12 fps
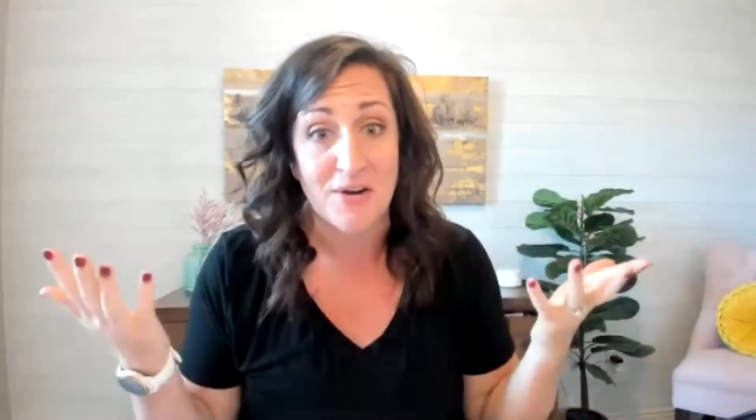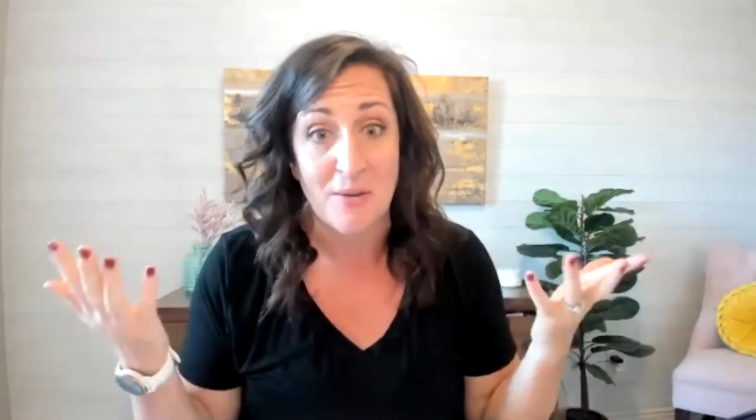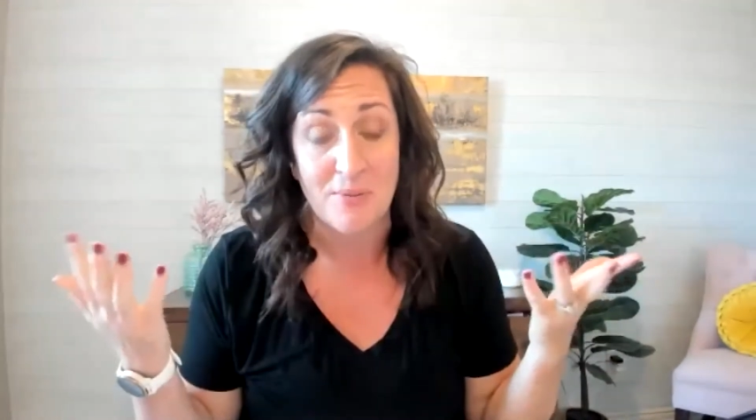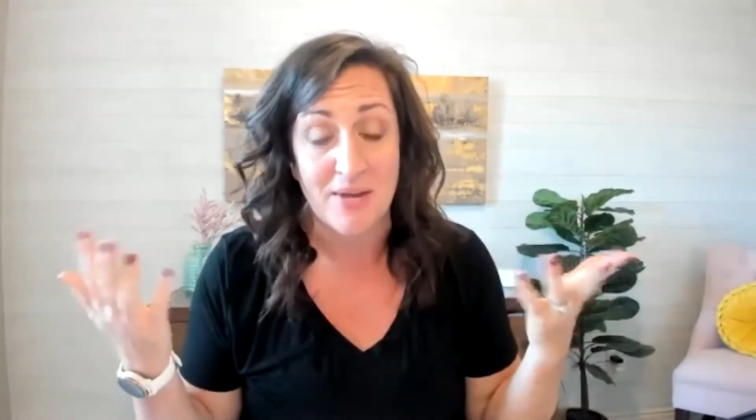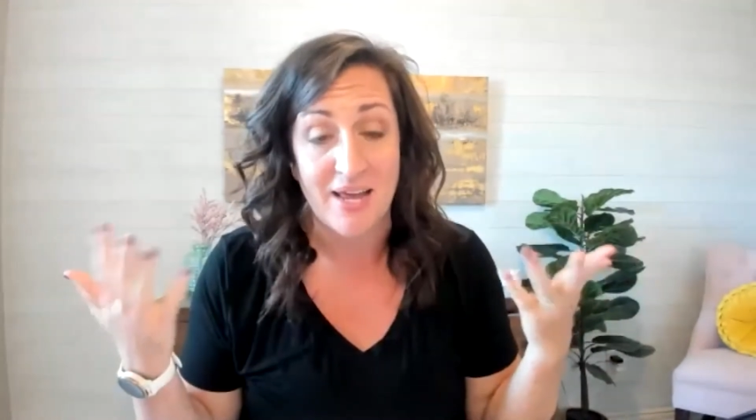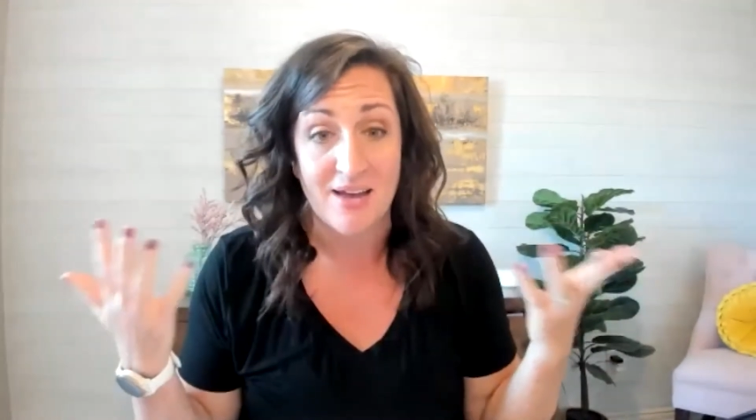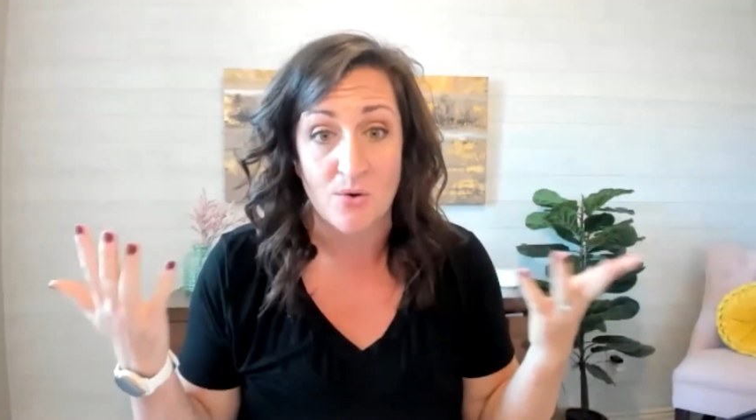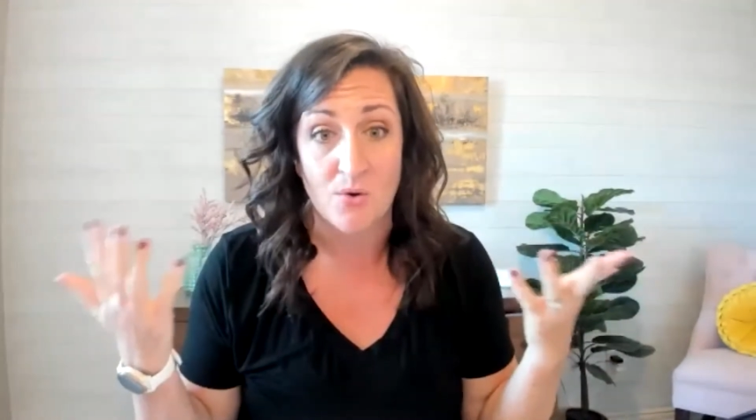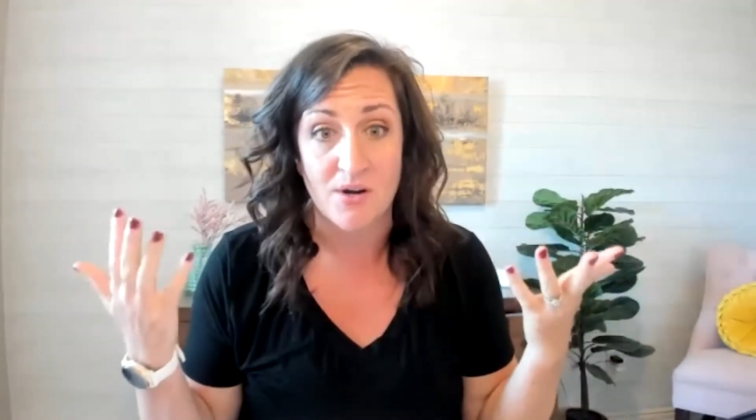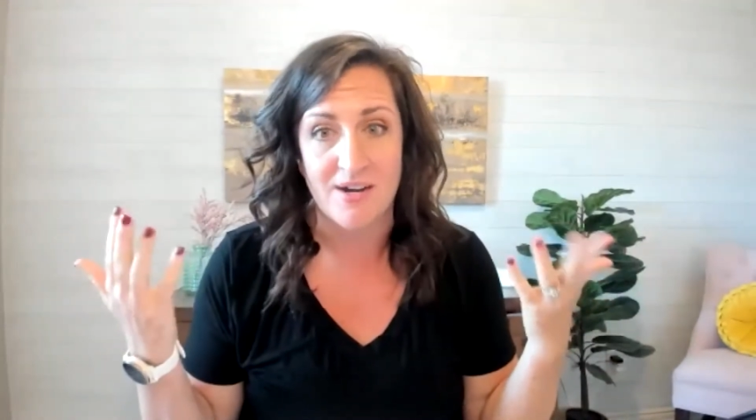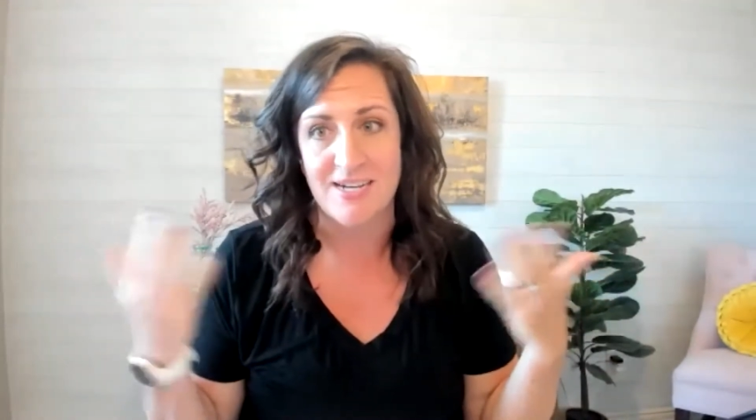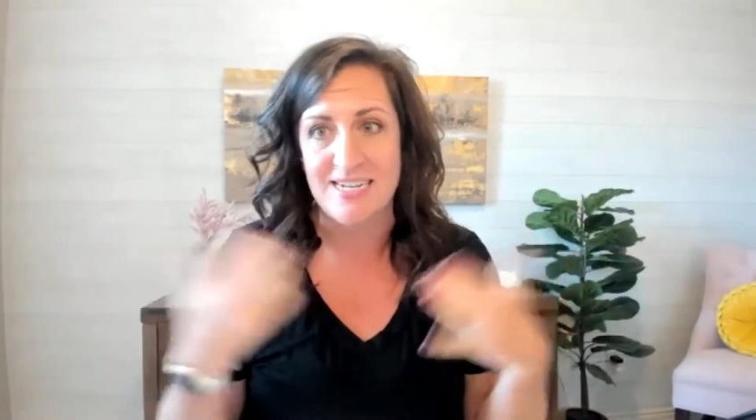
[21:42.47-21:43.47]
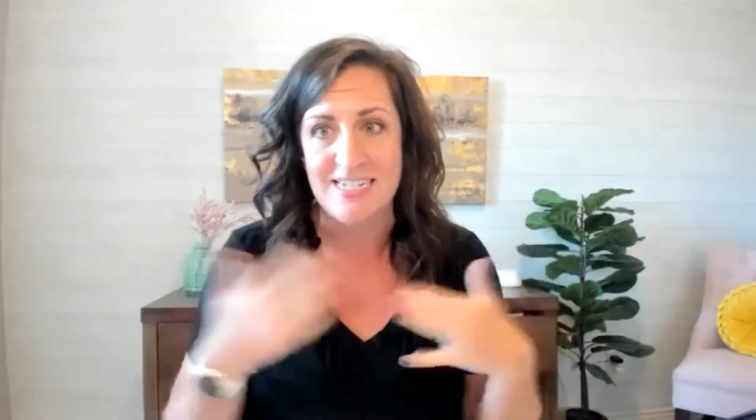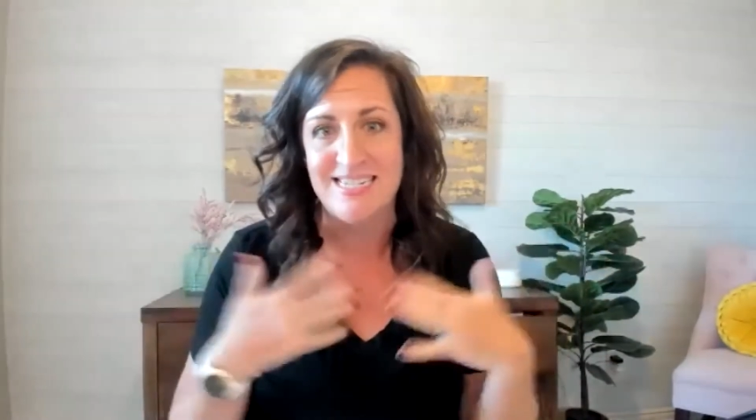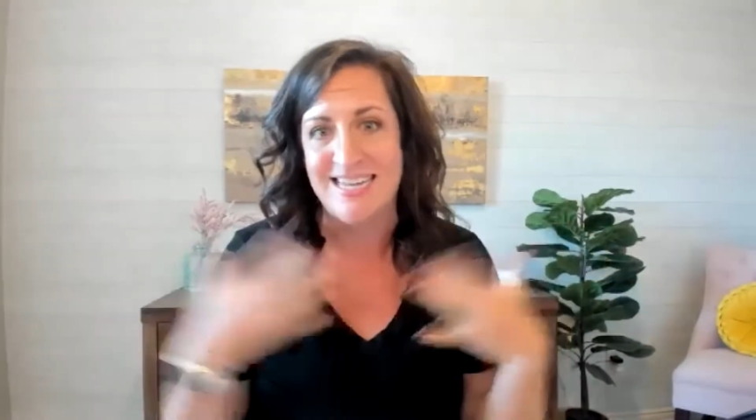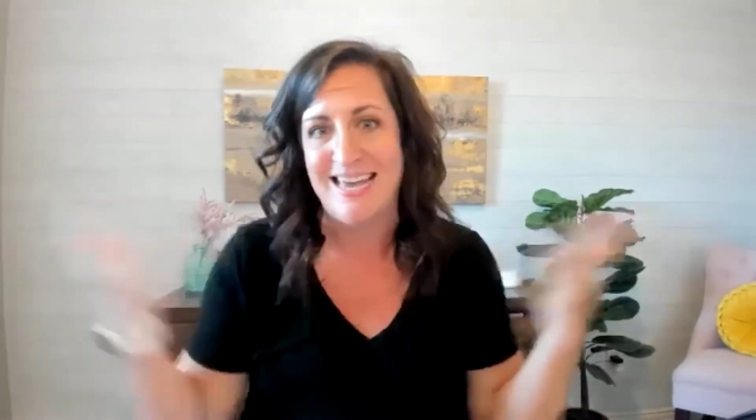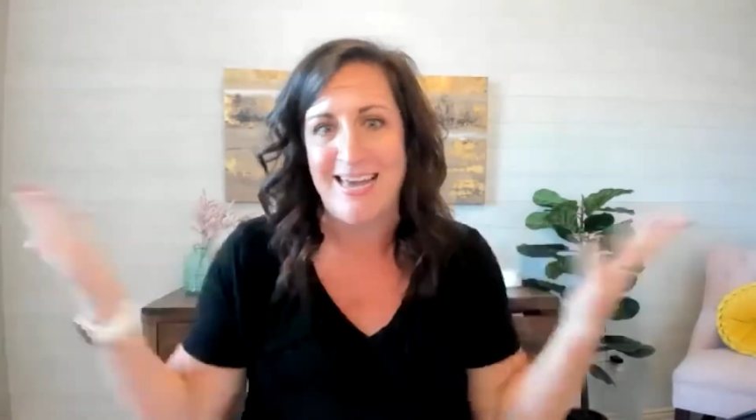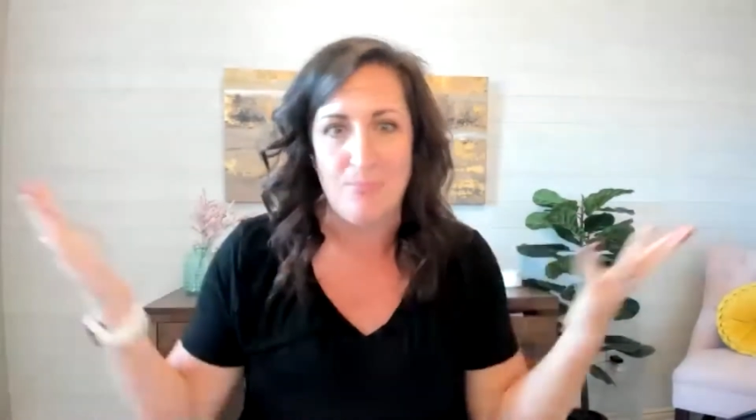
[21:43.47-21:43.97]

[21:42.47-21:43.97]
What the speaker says: a company headquartered in DC.